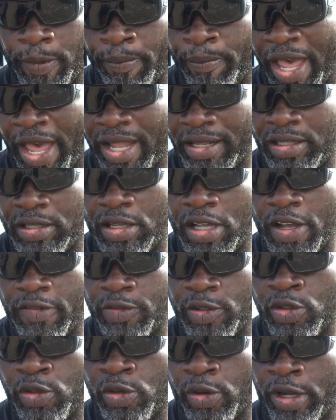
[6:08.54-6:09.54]
backed it off
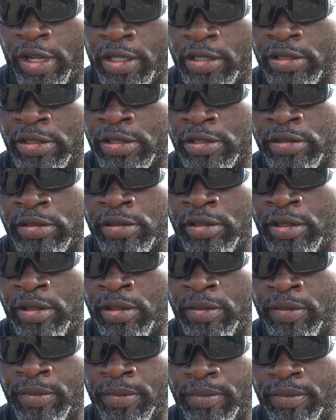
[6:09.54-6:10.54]
the trailer
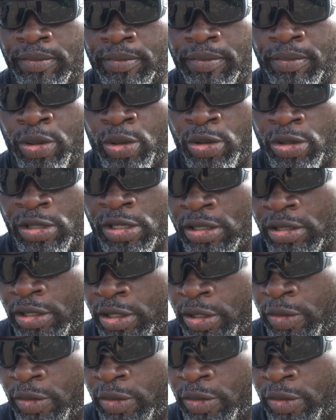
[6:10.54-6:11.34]
and put it in the